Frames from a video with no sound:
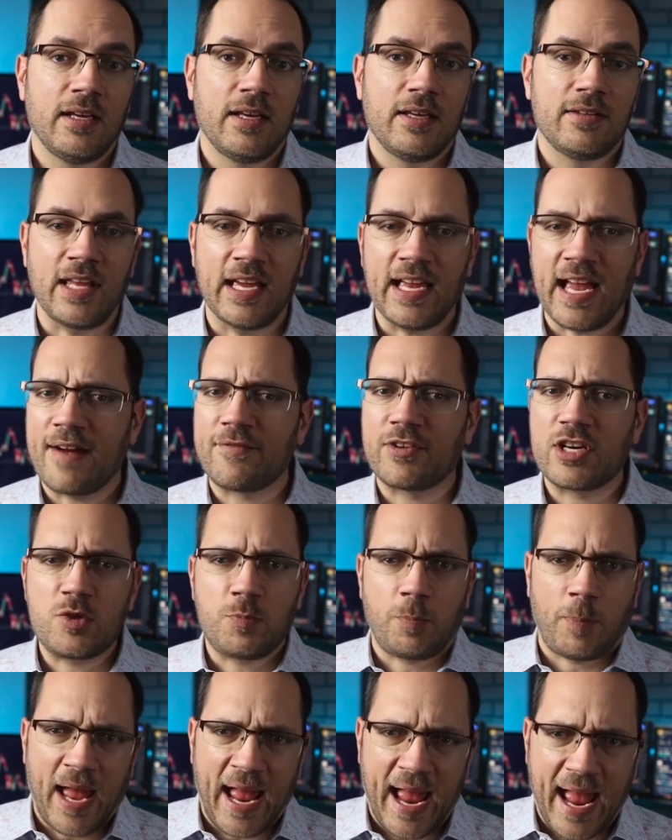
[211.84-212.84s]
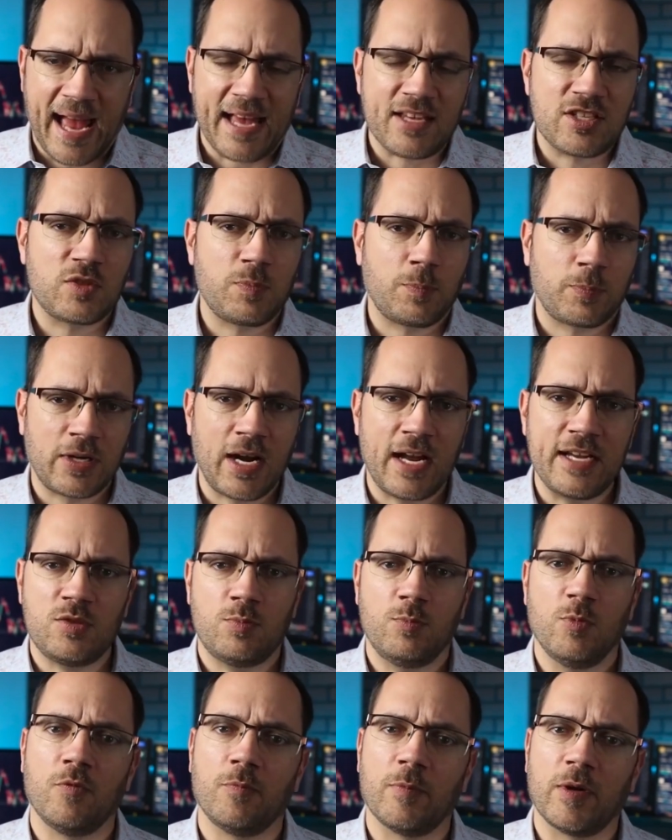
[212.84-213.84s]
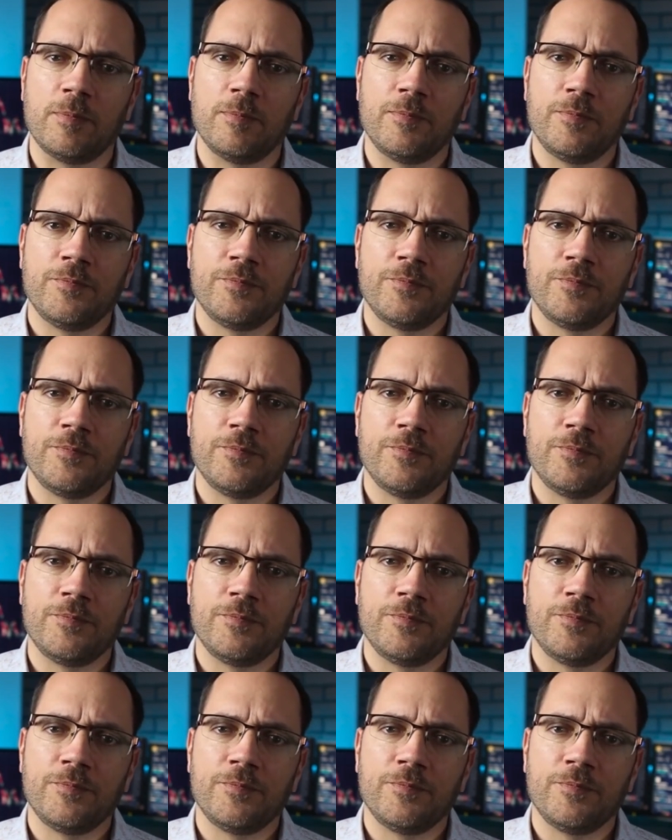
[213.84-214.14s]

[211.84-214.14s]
They average past price movement.